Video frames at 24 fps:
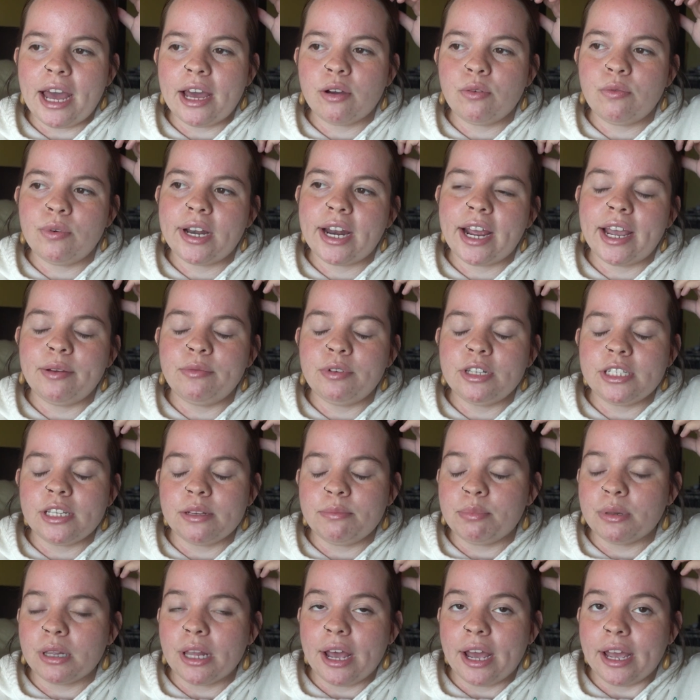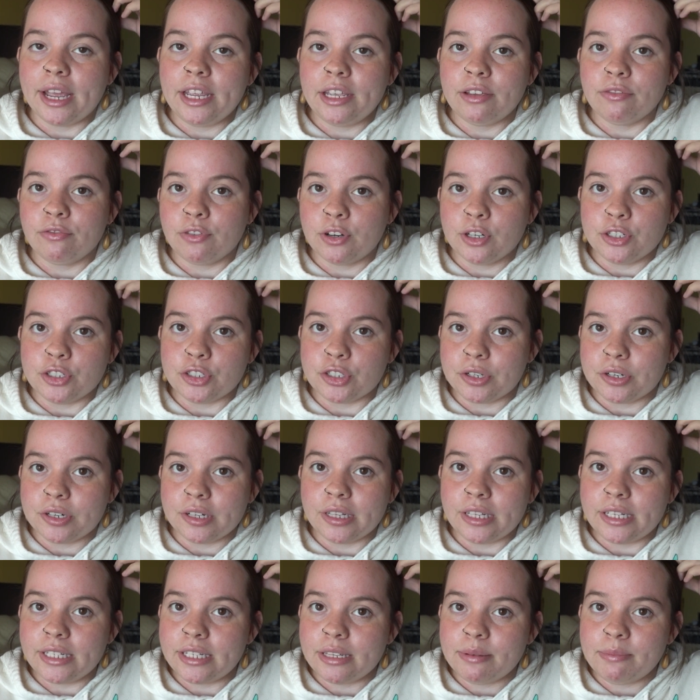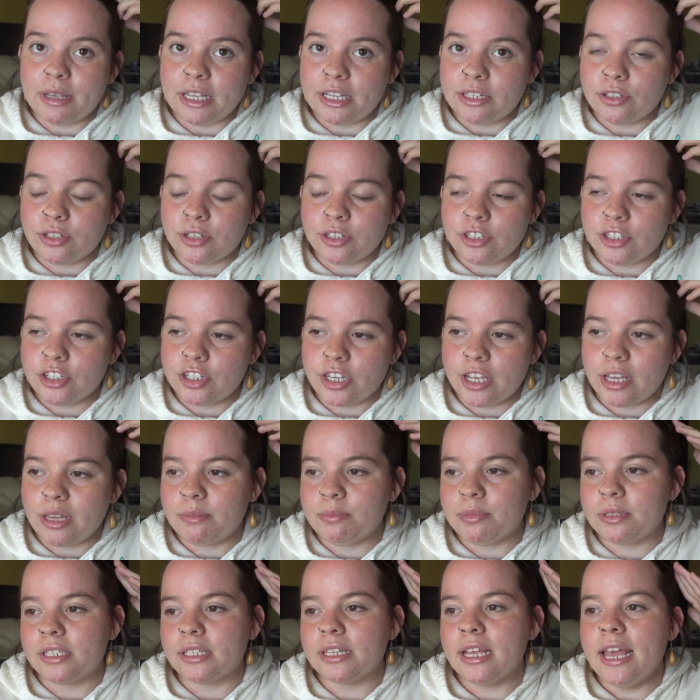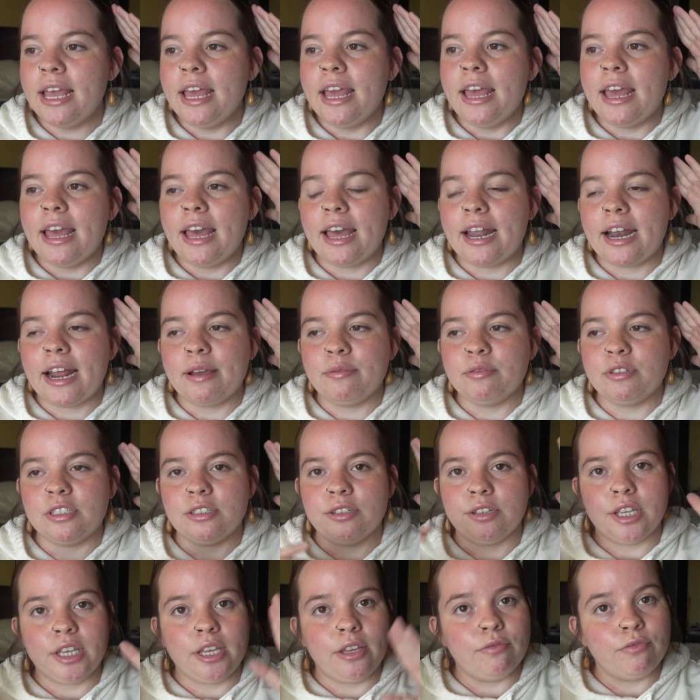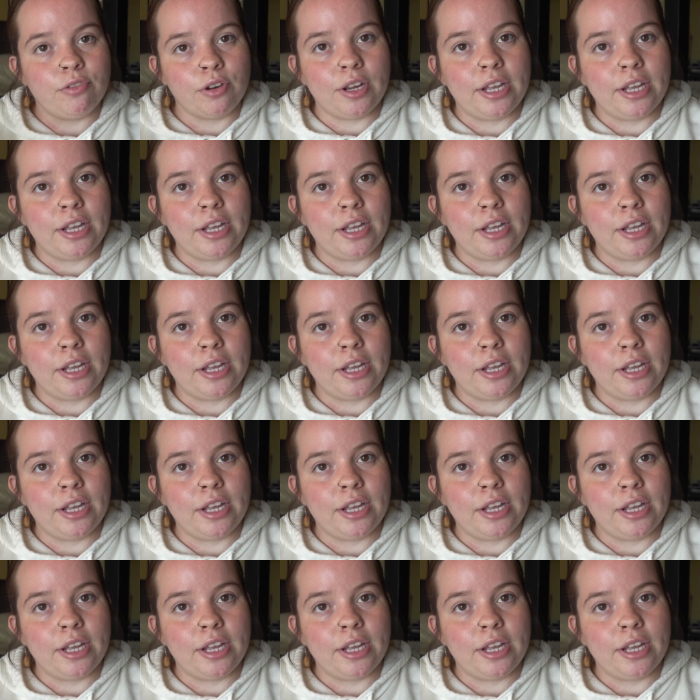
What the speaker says: when I was applying for journalism internships and I was looking for